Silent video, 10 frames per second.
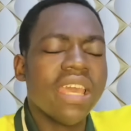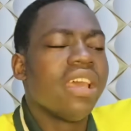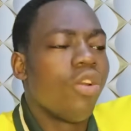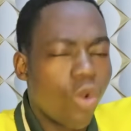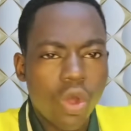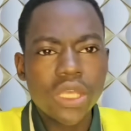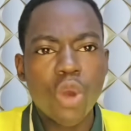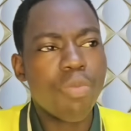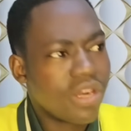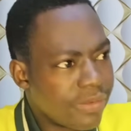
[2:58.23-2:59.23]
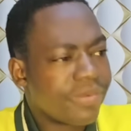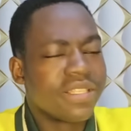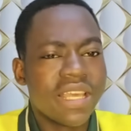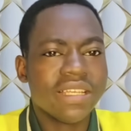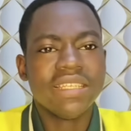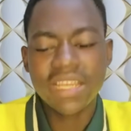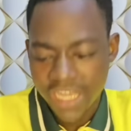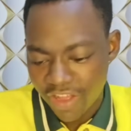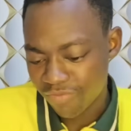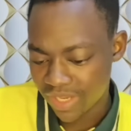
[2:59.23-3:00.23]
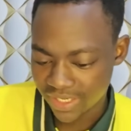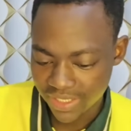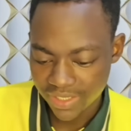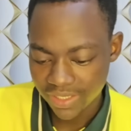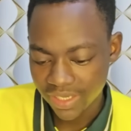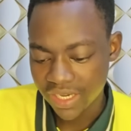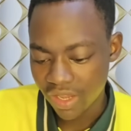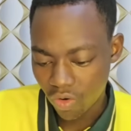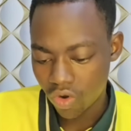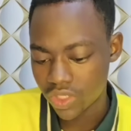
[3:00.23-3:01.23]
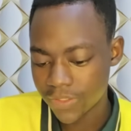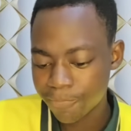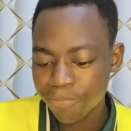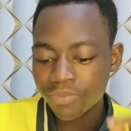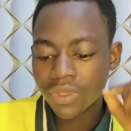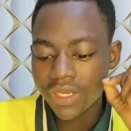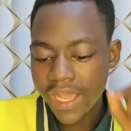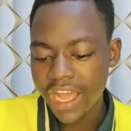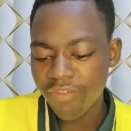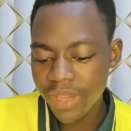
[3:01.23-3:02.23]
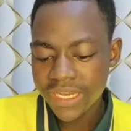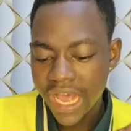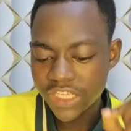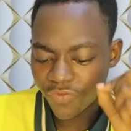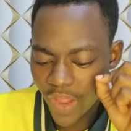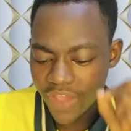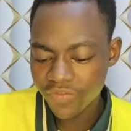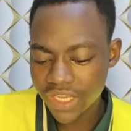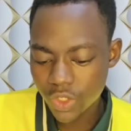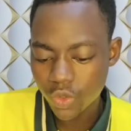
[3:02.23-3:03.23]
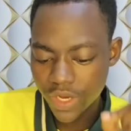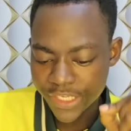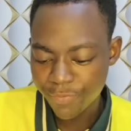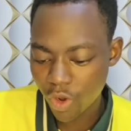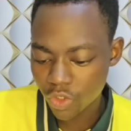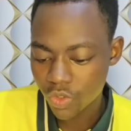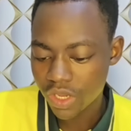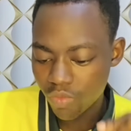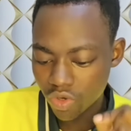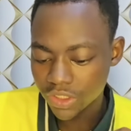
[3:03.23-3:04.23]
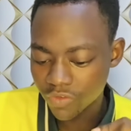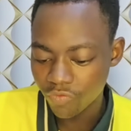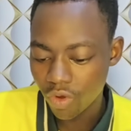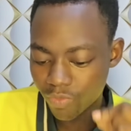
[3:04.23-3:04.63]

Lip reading: lawyer obe representi the government in the court. The government has 5 days to respond to the motion for